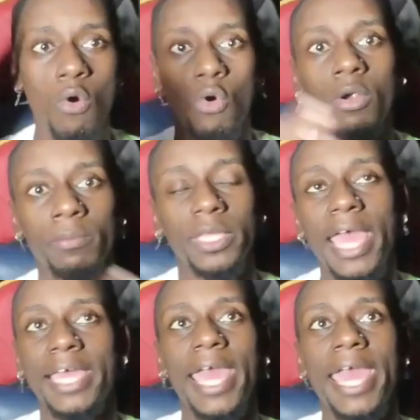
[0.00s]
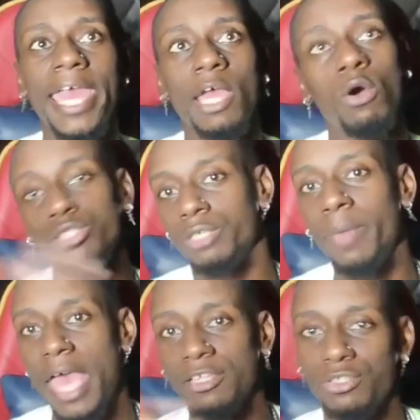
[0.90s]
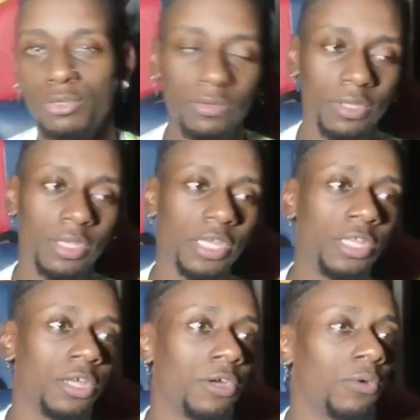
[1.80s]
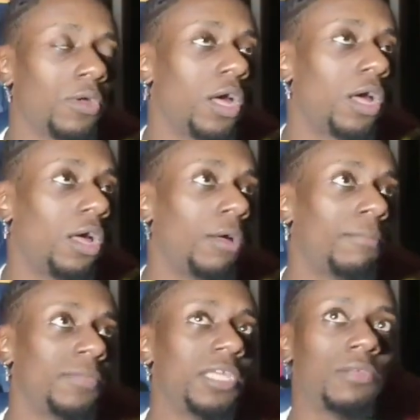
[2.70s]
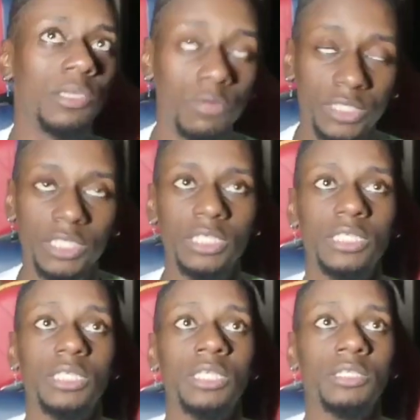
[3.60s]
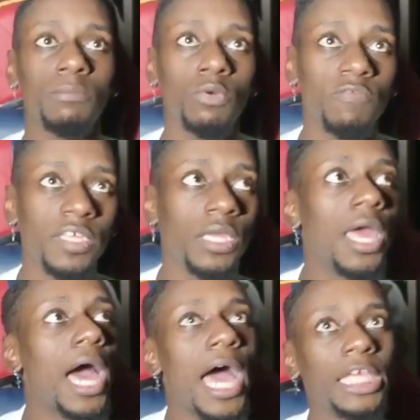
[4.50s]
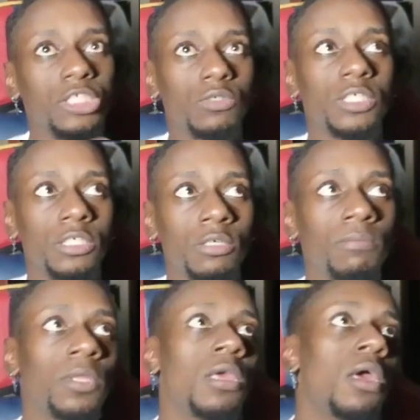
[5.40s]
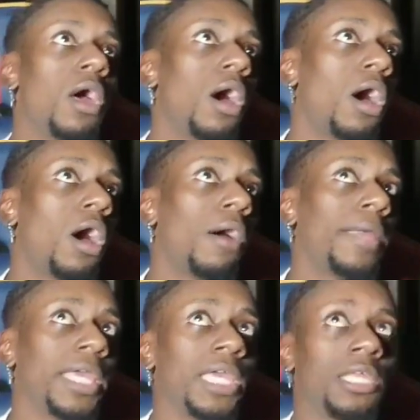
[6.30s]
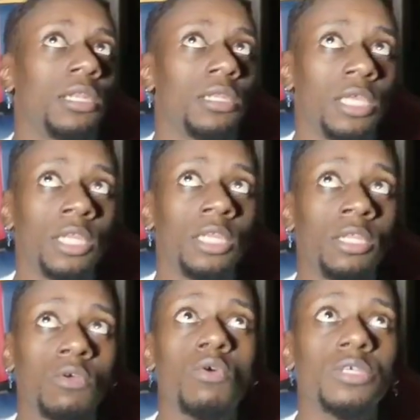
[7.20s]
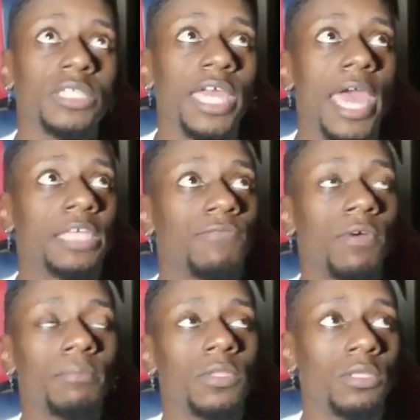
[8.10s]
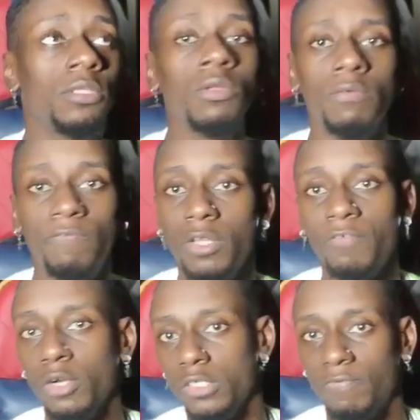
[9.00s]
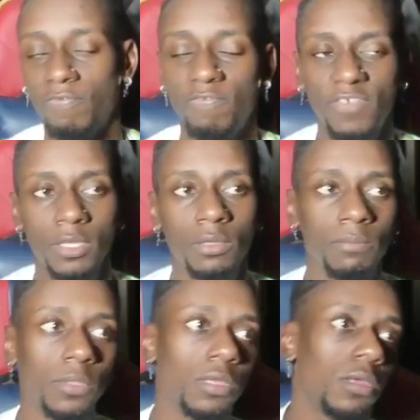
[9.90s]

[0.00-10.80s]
Orm, aka Ocean Master, you know. He was in it, in the movie. I Joe Him, and of course, the cast from, you know, for the first film.